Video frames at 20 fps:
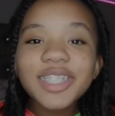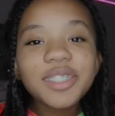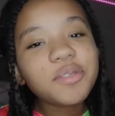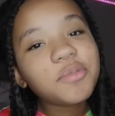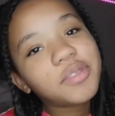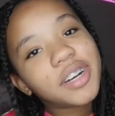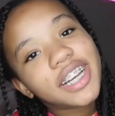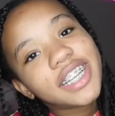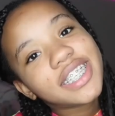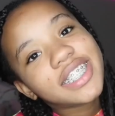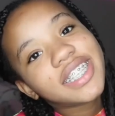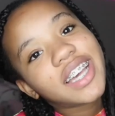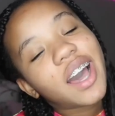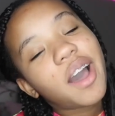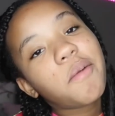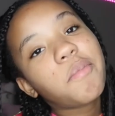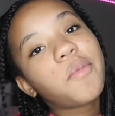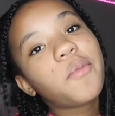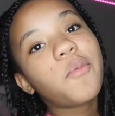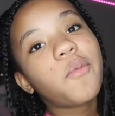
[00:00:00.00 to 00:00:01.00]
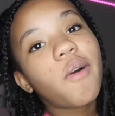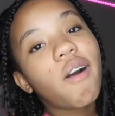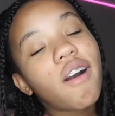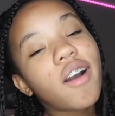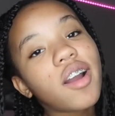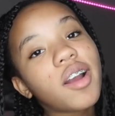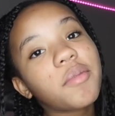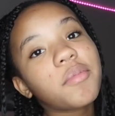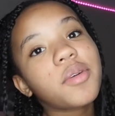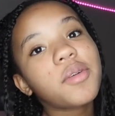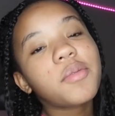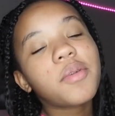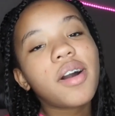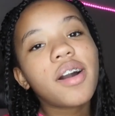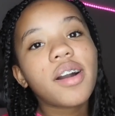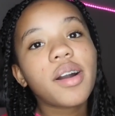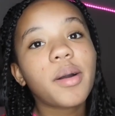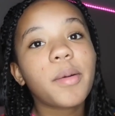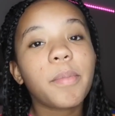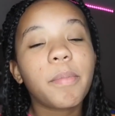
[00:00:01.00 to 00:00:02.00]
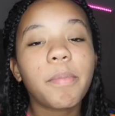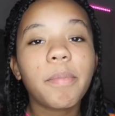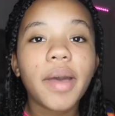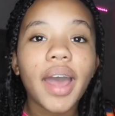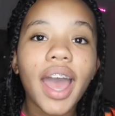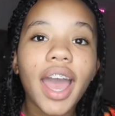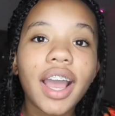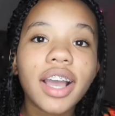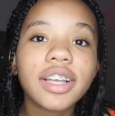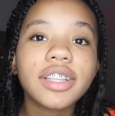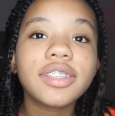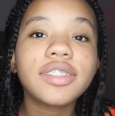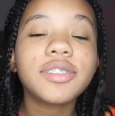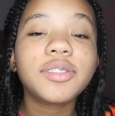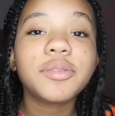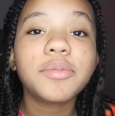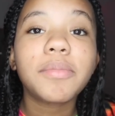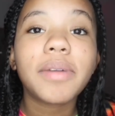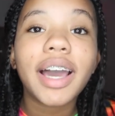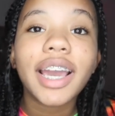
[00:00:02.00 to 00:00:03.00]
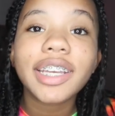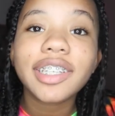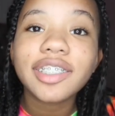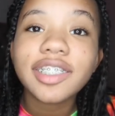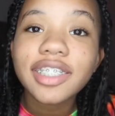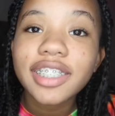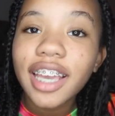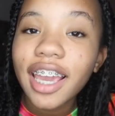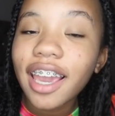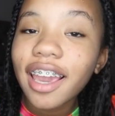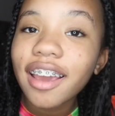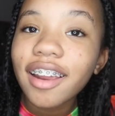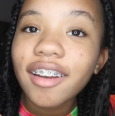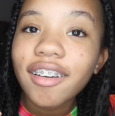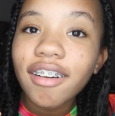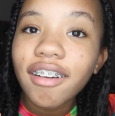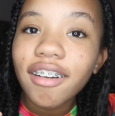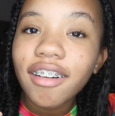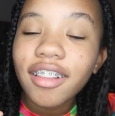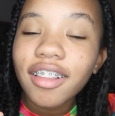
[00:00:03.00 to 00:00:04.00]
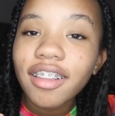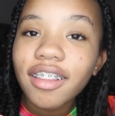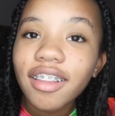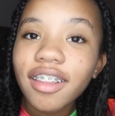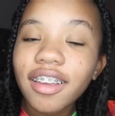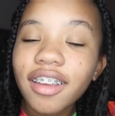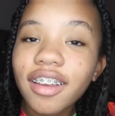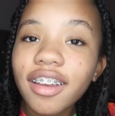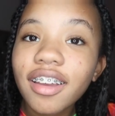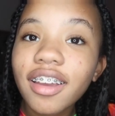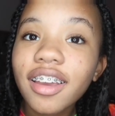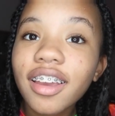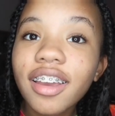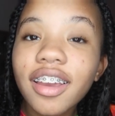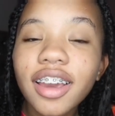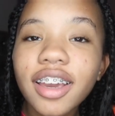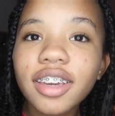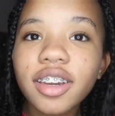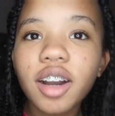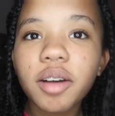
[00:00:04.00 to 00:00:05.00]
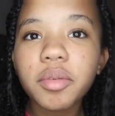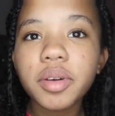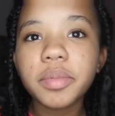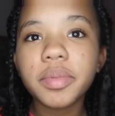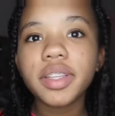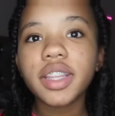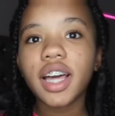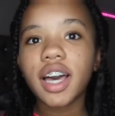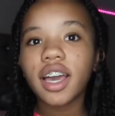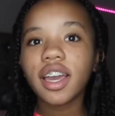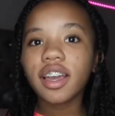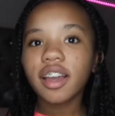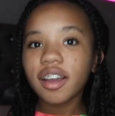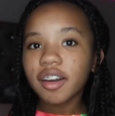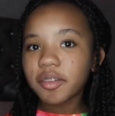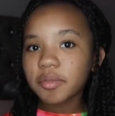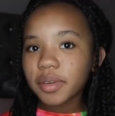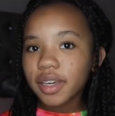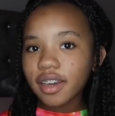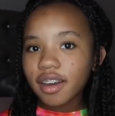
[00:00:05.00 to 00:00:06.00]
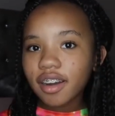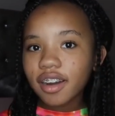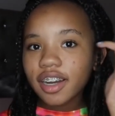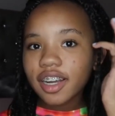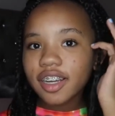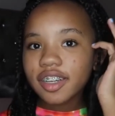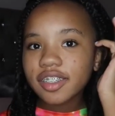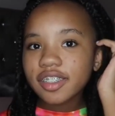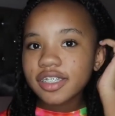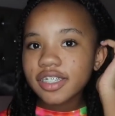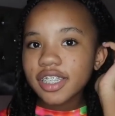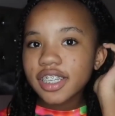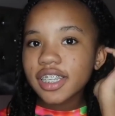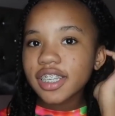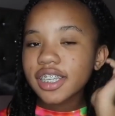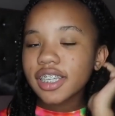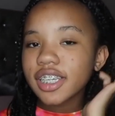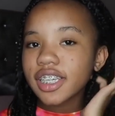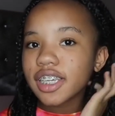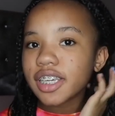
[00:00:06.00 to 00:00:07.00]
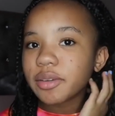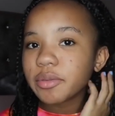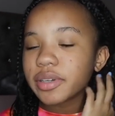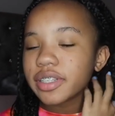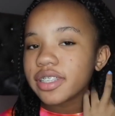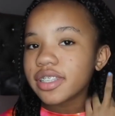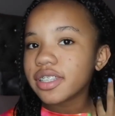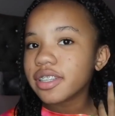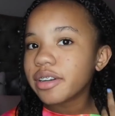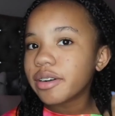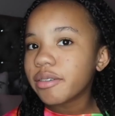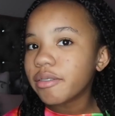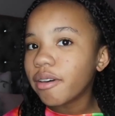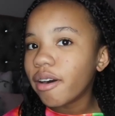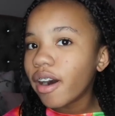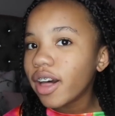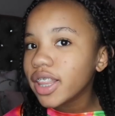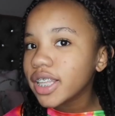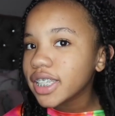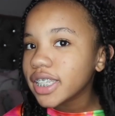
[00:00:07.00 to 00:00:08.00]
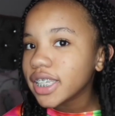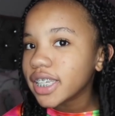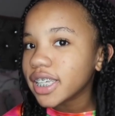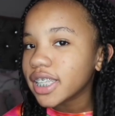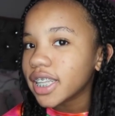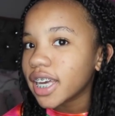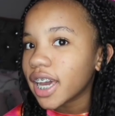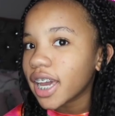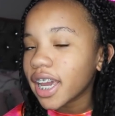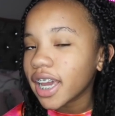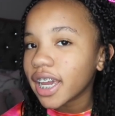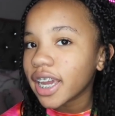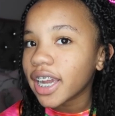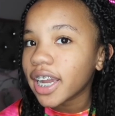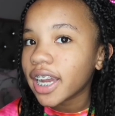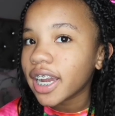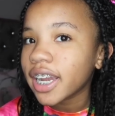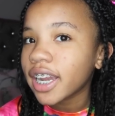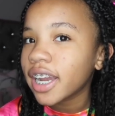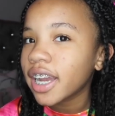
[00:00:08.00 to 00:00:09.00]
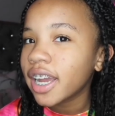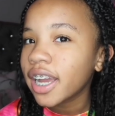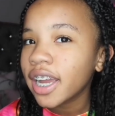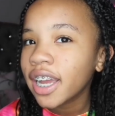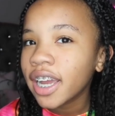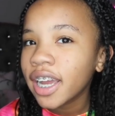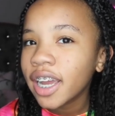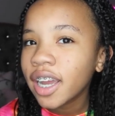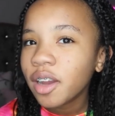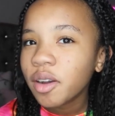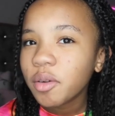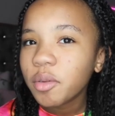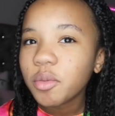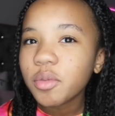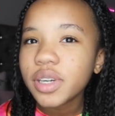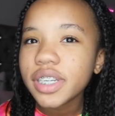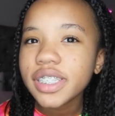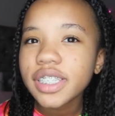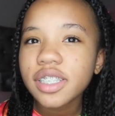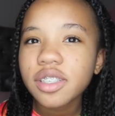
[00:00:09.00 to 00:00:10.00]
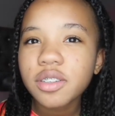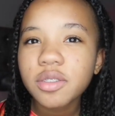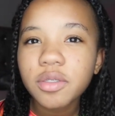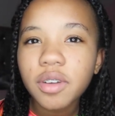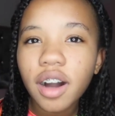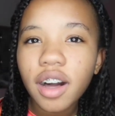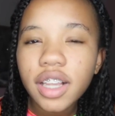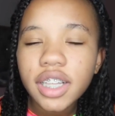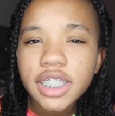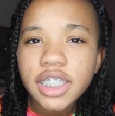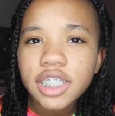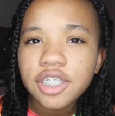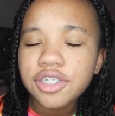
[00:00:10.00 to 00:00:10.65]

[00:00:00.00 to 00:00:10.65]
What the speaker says: What is up? Welcome or welcome back to my channel. And y'all might be like, oh my gosh, Sydney, what's the quality like? What is this quality?